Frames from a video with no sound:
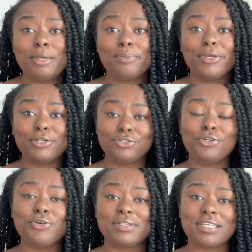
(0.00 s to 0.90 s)
be a
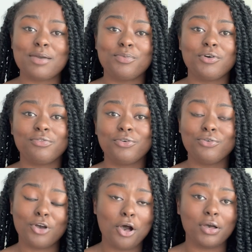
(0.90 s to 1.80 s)
true example of
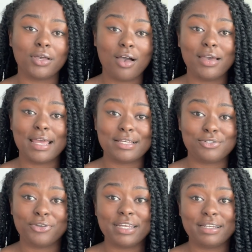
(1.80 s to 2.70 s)
who God has
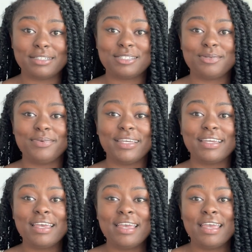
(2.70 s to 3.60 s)
created us to be,